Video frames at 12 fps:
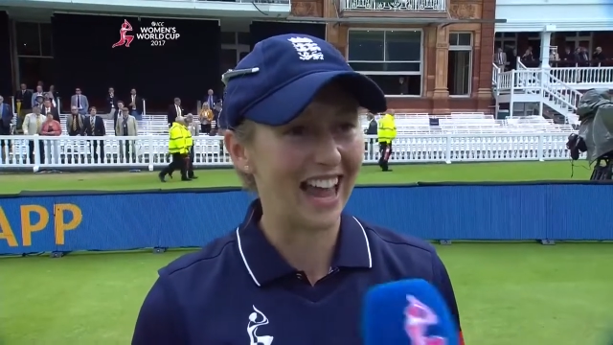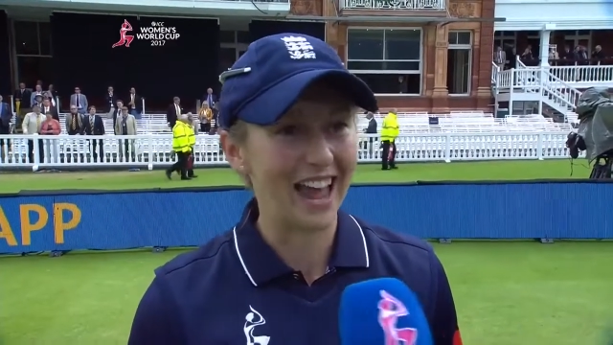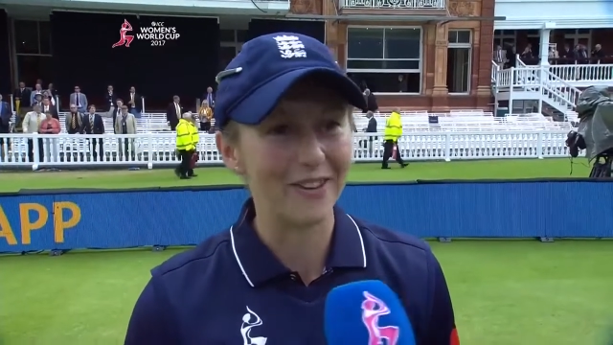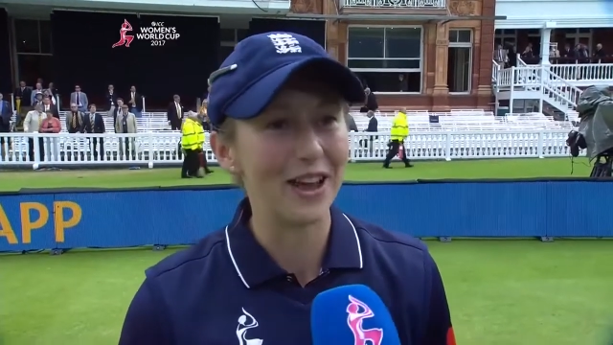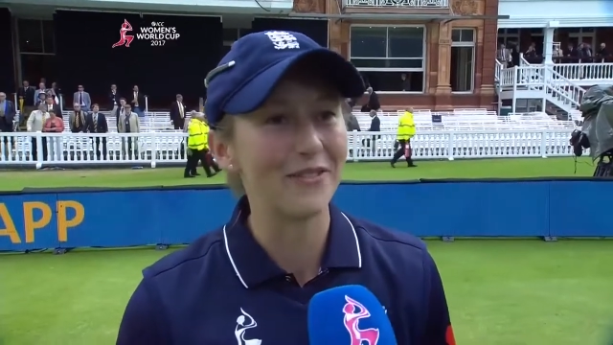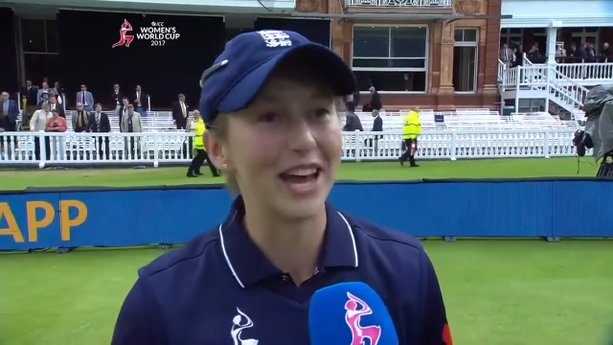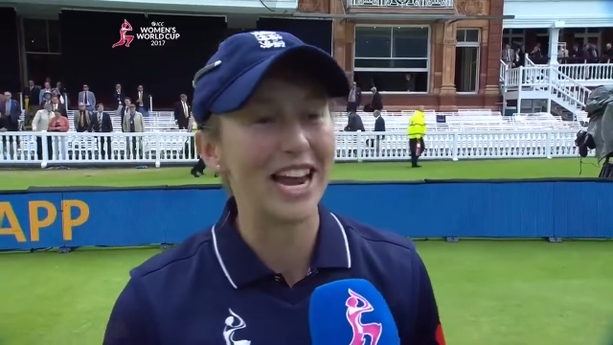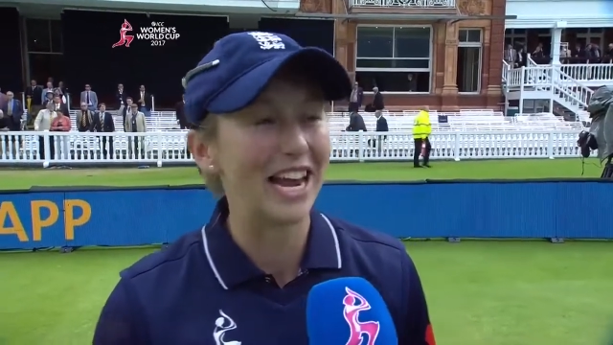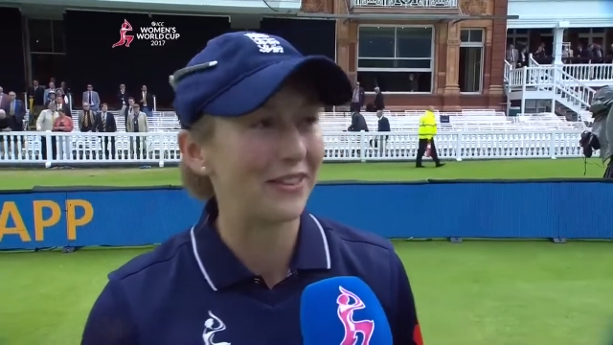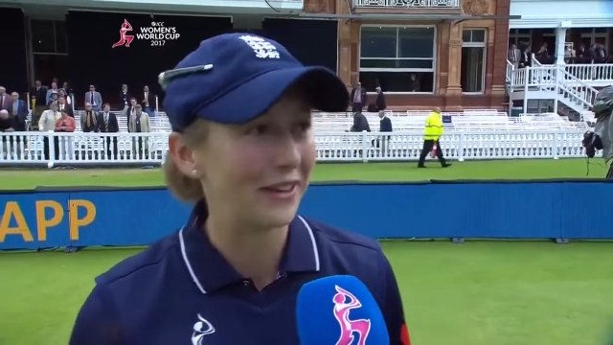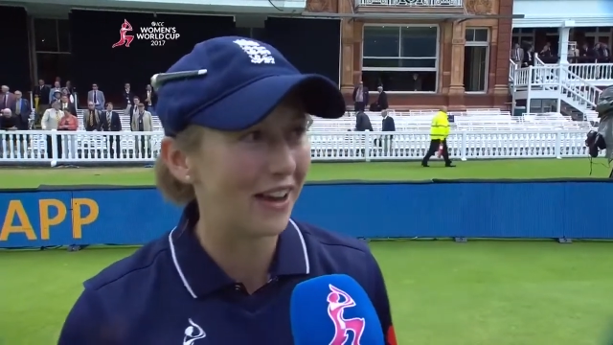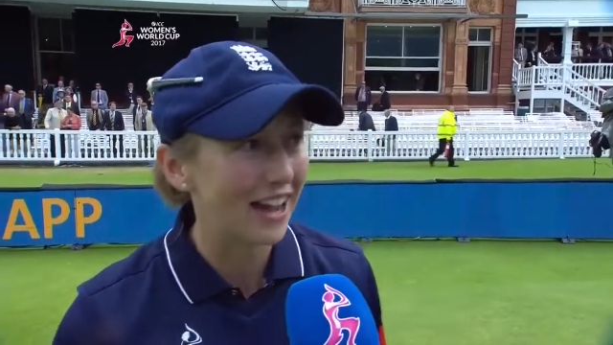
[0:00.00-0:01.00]
Yeah, I've never had
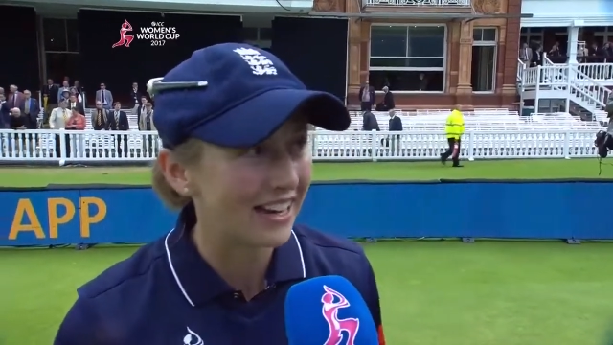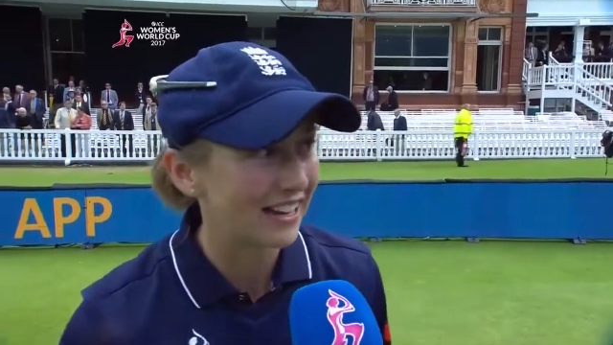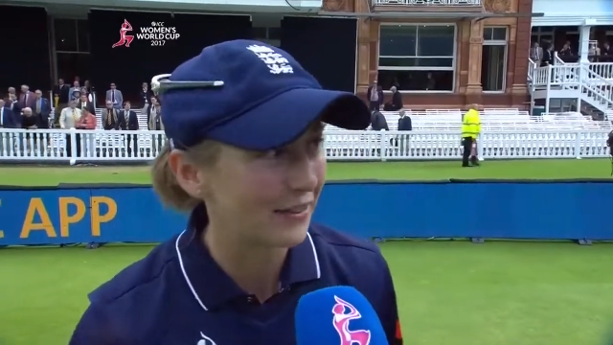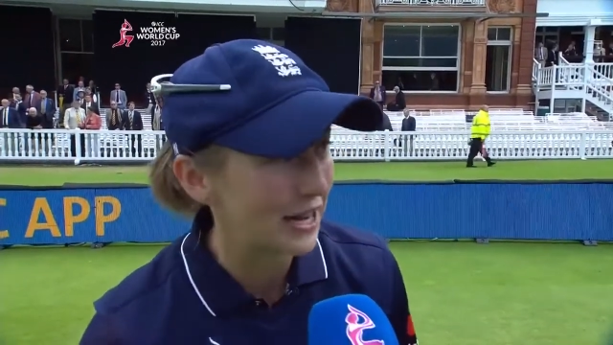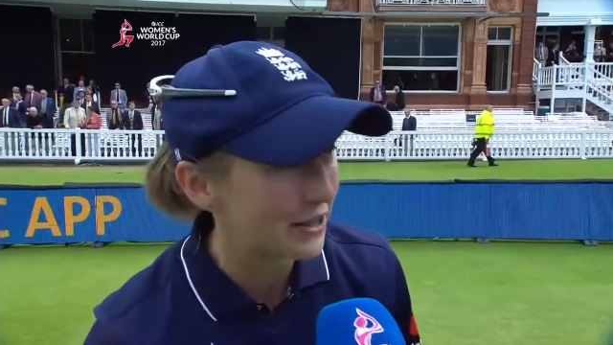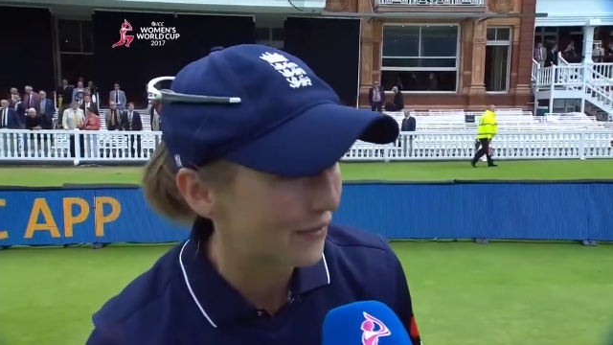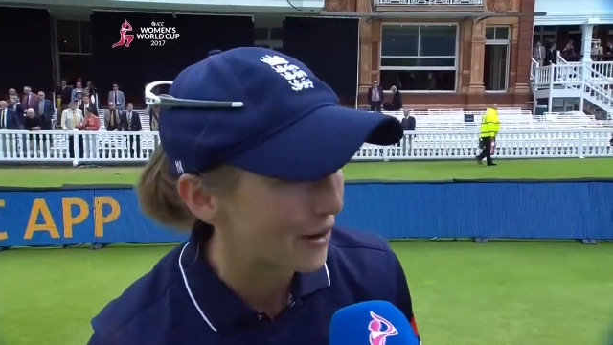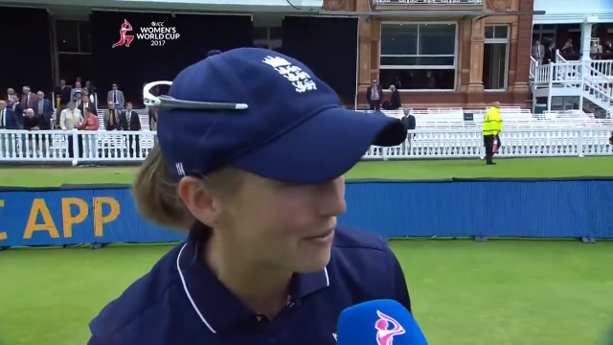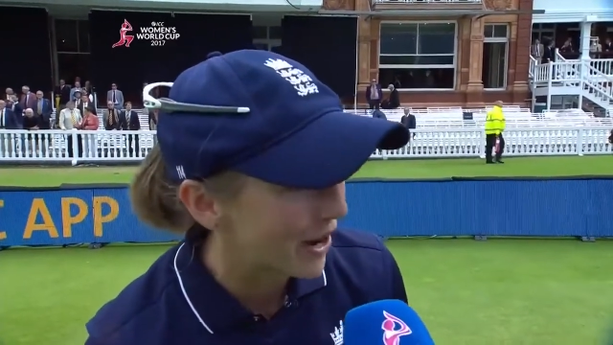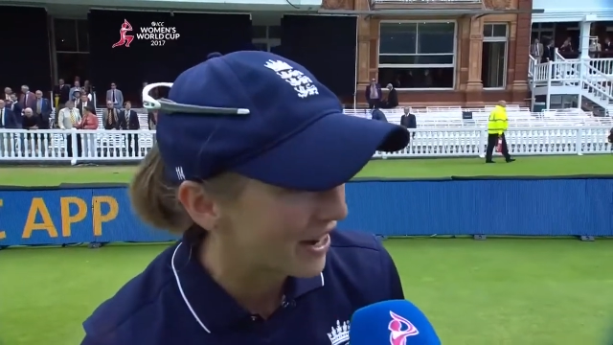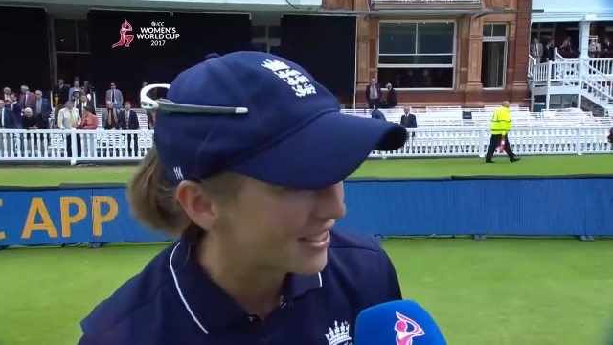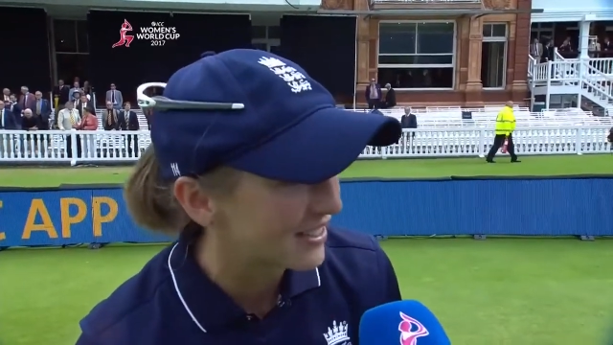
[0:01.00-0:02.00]
anything like it. Thank you very
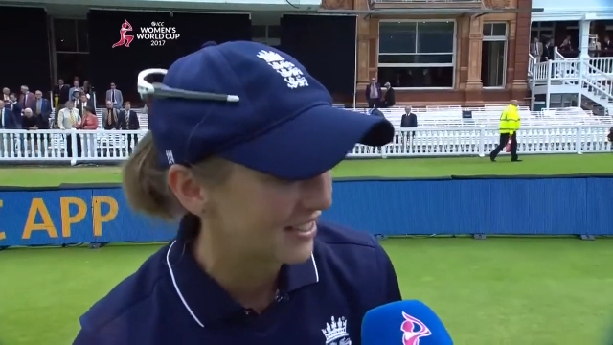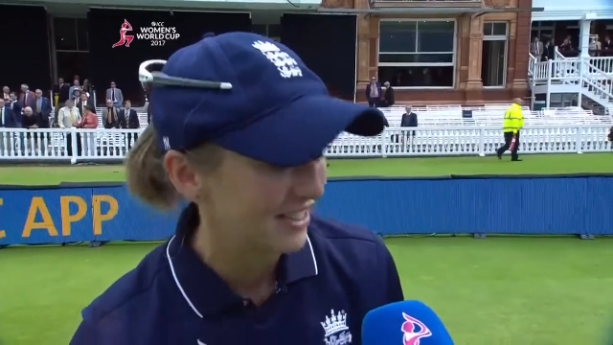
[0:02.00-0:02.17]
much.